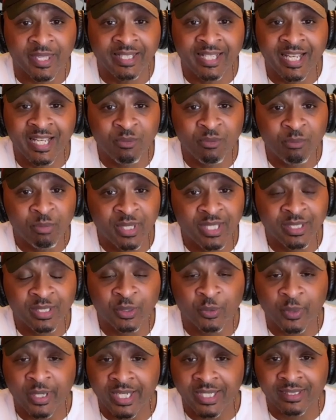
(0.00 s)
ain't been
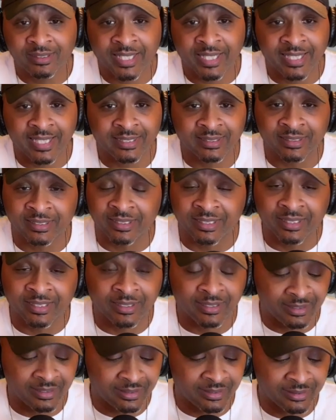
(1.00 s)
great. Like
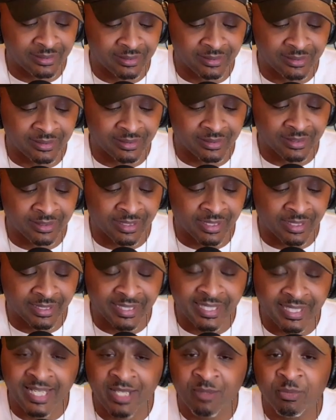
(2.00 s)
it ain't
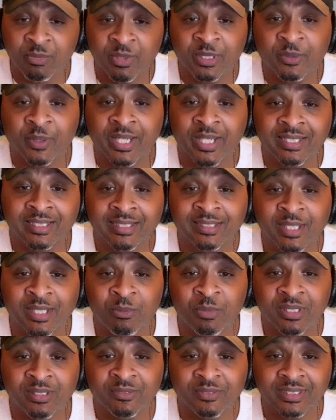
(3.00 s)
been great in Columbia
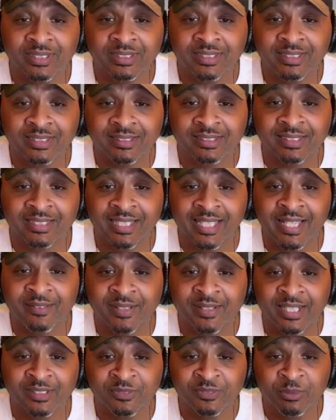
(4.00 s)
for the
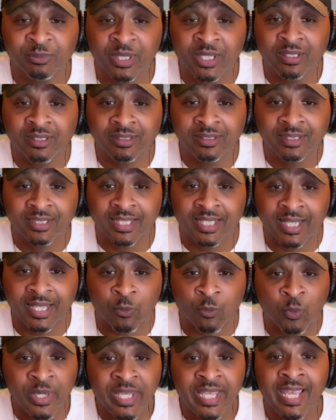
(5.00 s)
Gamecocks football.
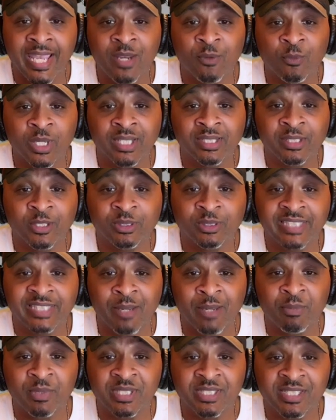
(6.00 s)
We ain't won no
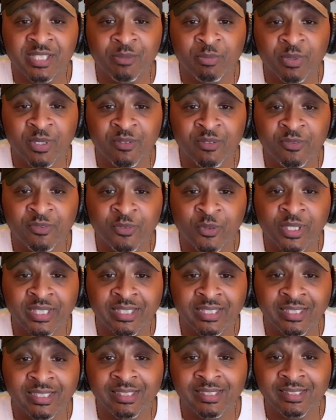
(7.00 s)
championship in 40
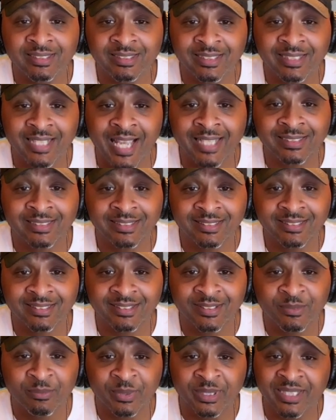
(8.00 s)
years in Athens.
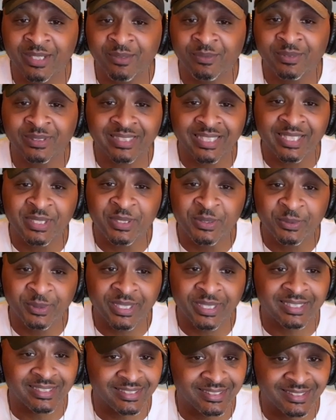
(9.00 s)
But I'm gonna tell you what,